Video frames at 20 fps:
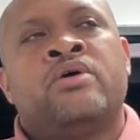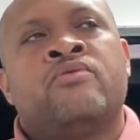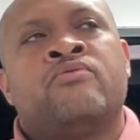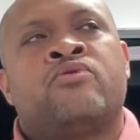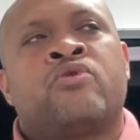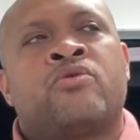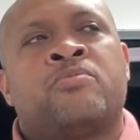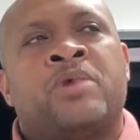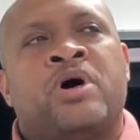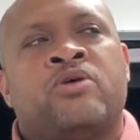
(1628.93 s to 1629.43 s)

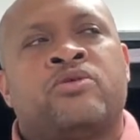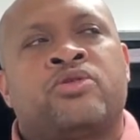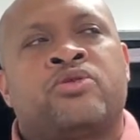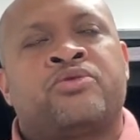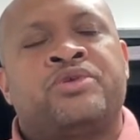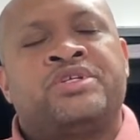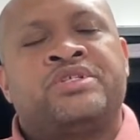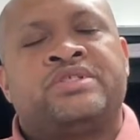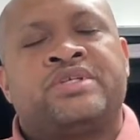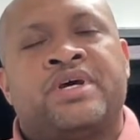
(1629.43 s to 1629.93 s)
for about
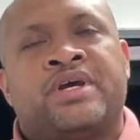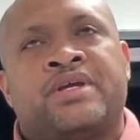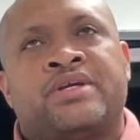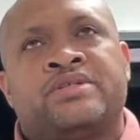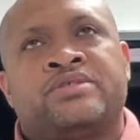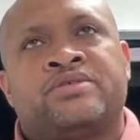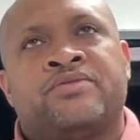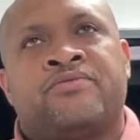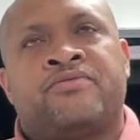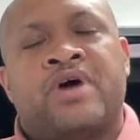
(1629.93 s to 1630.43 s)
3
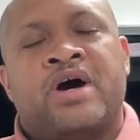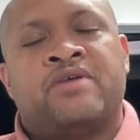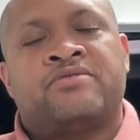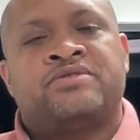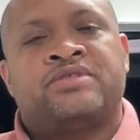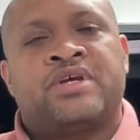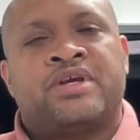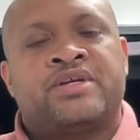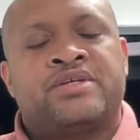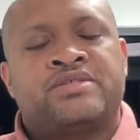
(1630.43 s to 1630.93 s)
seconds to 5
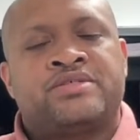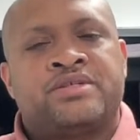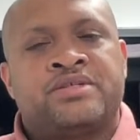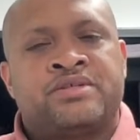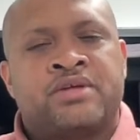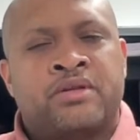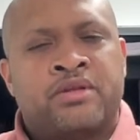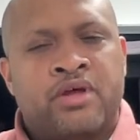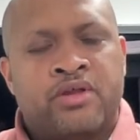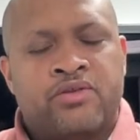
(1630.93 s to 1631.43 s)
seconds is
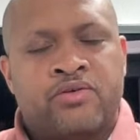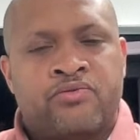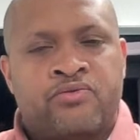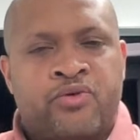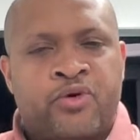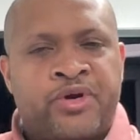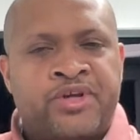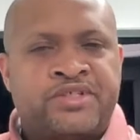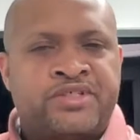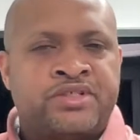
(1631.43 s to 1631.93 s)
another
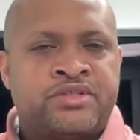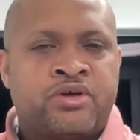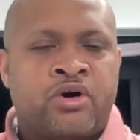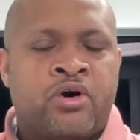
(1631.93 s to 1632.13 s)
voice is